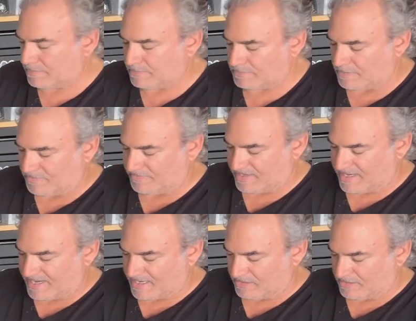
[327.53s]
Another thing I
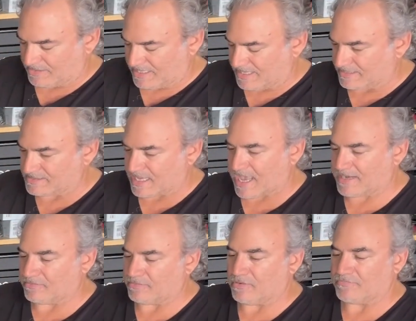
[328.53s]
got to look at is I
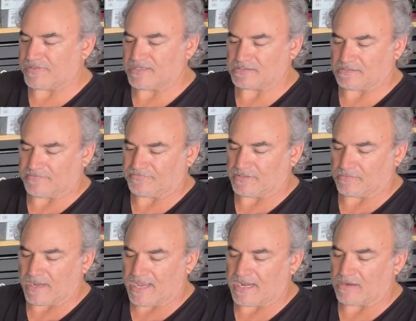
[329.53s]
don't know if there's a left and a
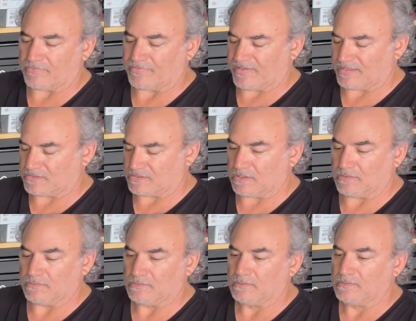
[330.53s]
right. I don't think so.
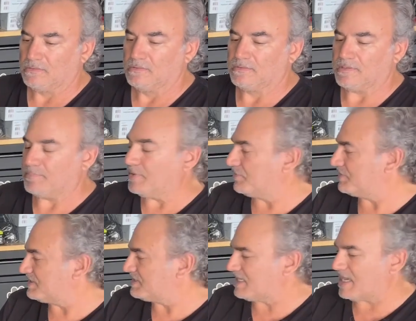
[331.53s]
They're both the
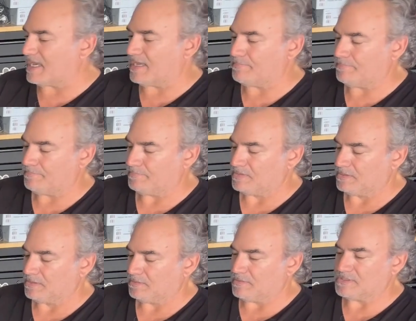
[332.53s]
same.
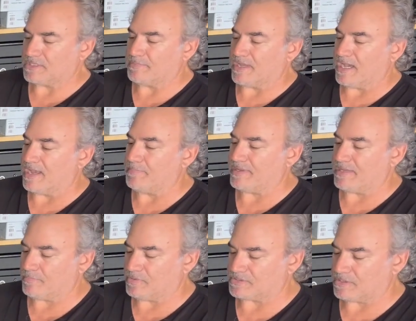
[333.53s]
One's going to be high beam,
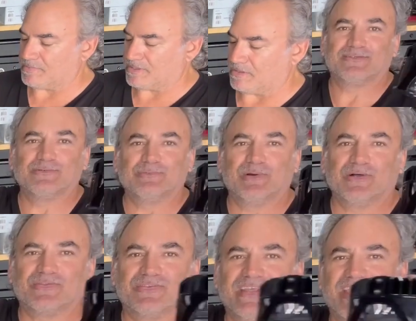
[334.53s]
one's going to be low. 2
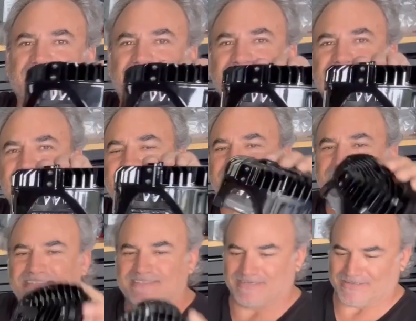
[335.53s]
bolts there, so
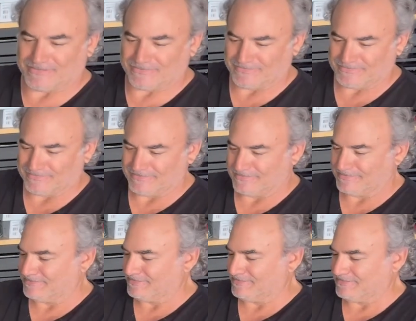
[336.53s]
that's, you know.
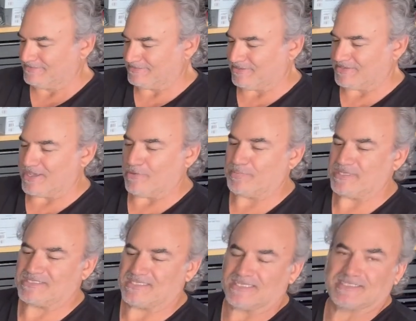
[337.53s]
So the
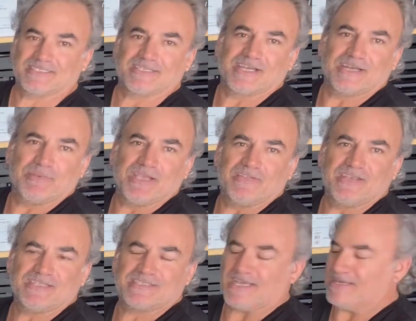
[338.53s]
LP6s are going to be on the
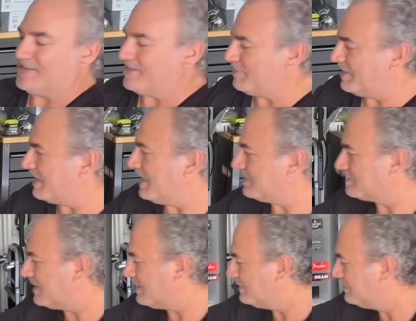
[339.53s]
inside, they're going to be on the
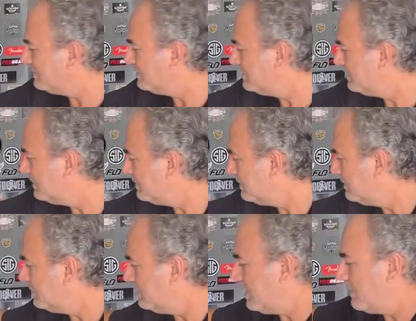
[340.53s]
outside. All
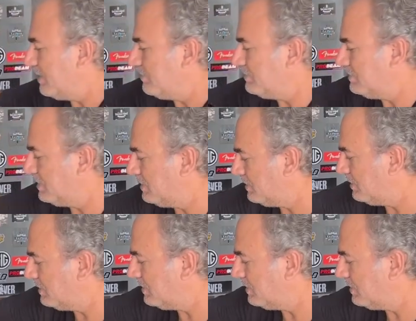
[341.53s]
right.